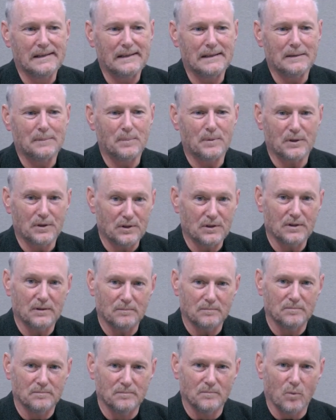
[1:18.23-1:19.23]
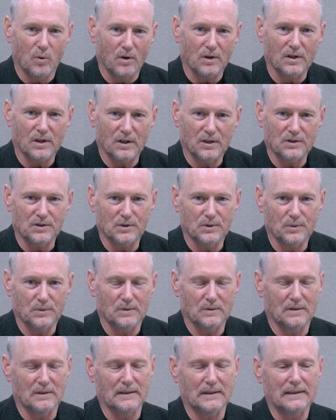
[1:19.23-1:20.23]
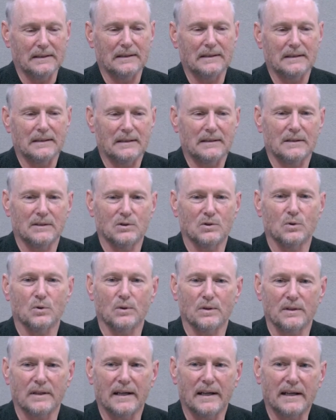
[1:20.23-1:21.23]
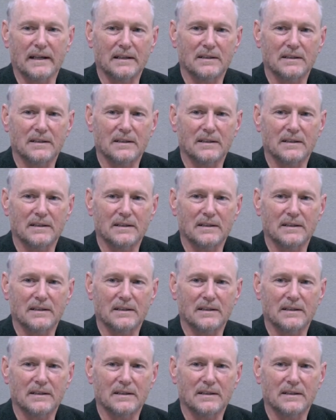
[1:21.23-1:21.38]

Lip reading: a pretty good watercolor student and enjoyed that.